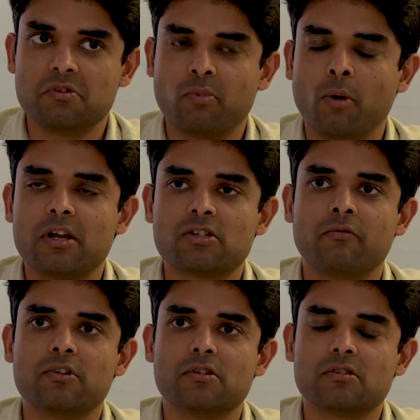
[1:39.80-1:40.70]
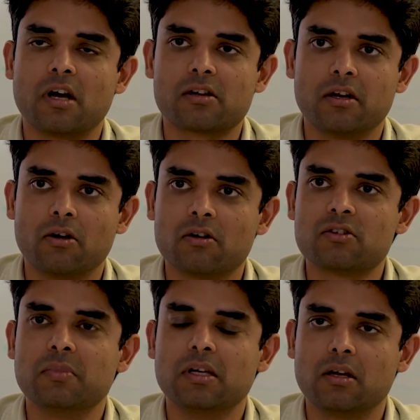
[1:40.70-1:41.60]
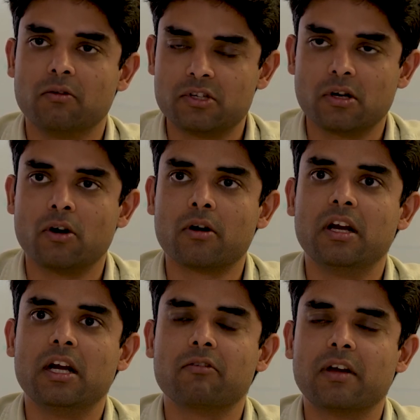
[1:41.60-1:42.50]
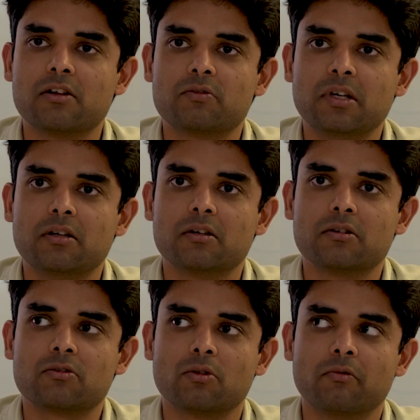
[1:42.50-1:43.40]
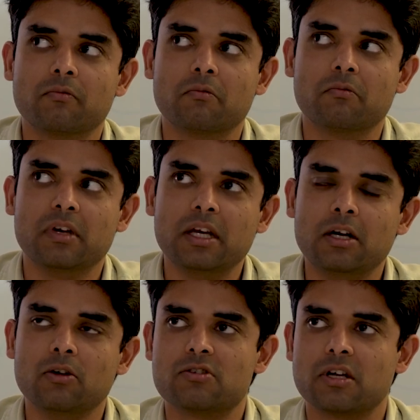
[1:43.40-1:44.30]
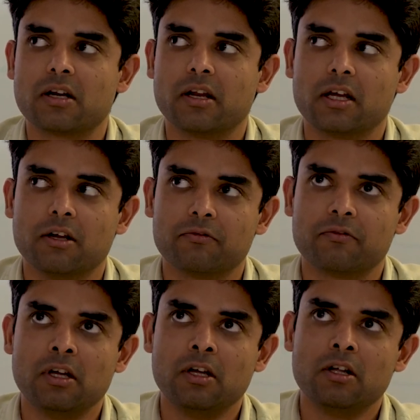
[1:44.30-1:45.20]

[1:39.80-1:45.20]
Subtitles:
population which is actually which are not native English speakers, so we need to check like if